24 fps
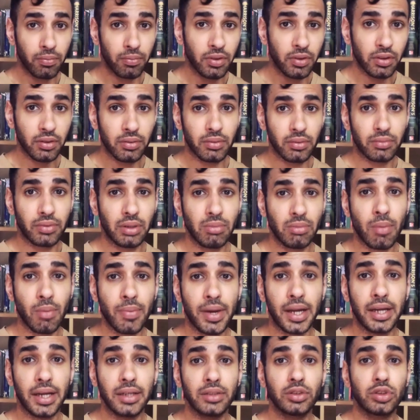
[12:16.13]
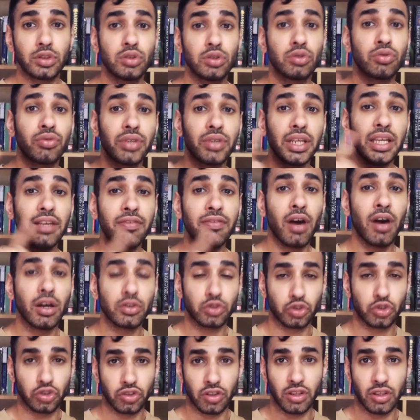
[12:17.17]
Remember to rewatch the
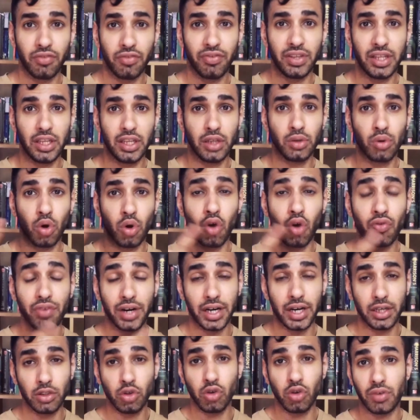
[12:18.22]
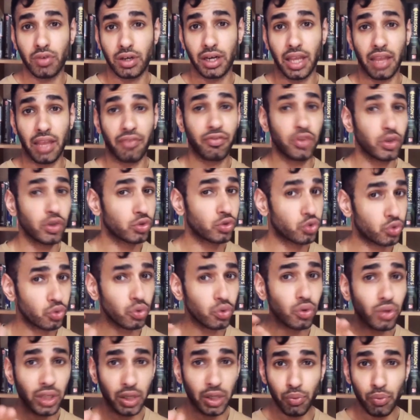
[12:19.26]
video over and over if you truly
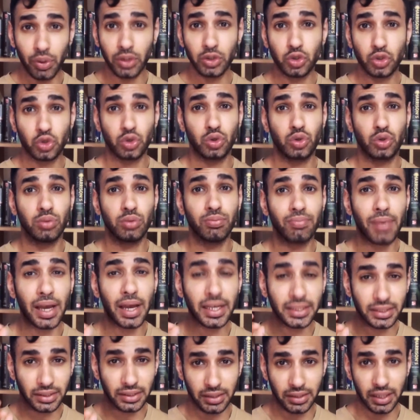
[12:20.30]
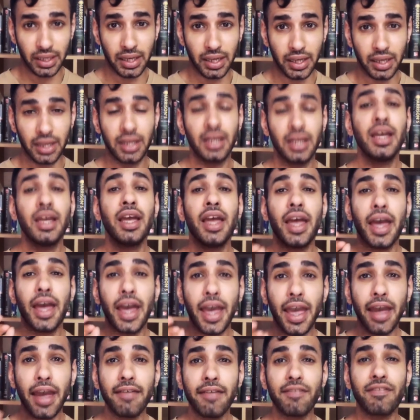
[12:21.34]
want to master
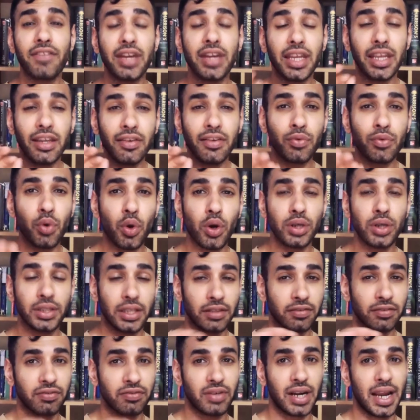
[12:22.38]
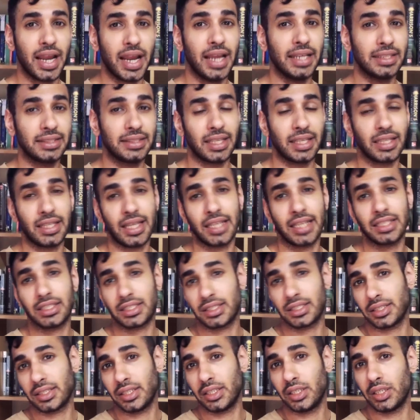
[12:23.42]
every word and phrase that
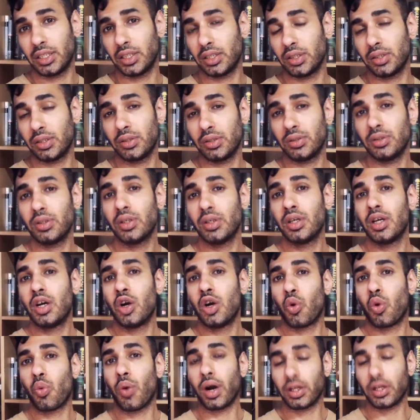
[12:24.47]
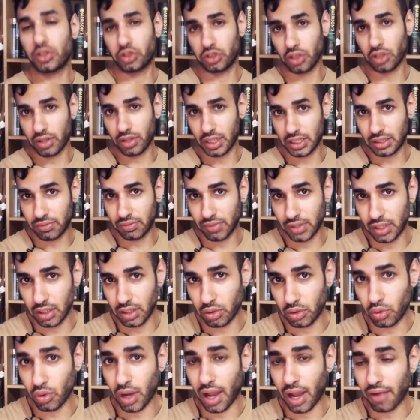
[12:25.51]
you watch on this video you
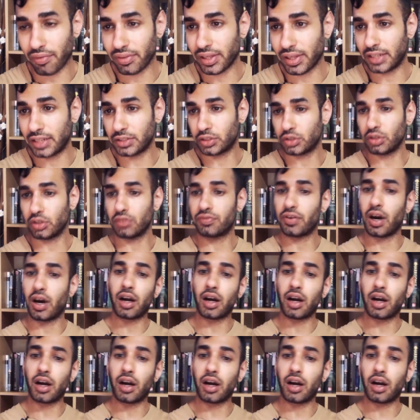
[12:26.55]
have learned so far.